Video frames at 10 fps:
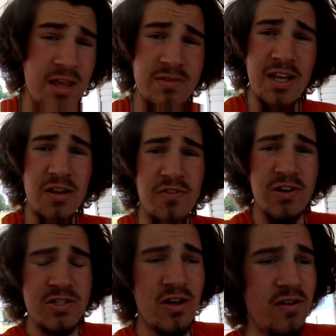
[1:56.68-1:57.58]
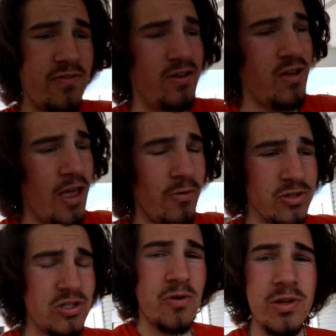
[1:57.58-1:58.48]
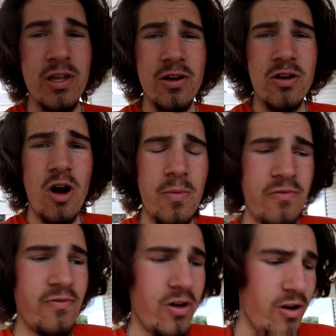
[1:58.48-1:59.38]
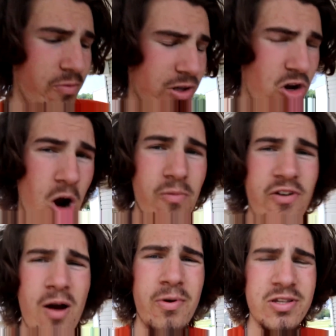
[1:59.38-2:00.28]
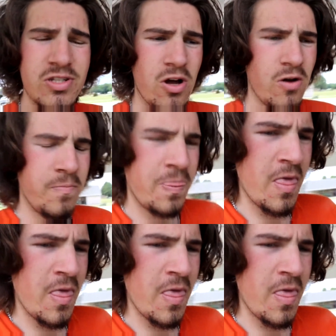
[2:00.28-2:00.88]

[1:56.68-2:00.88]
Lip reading: then take the fenders off, and we'll start with the carbon fiber install.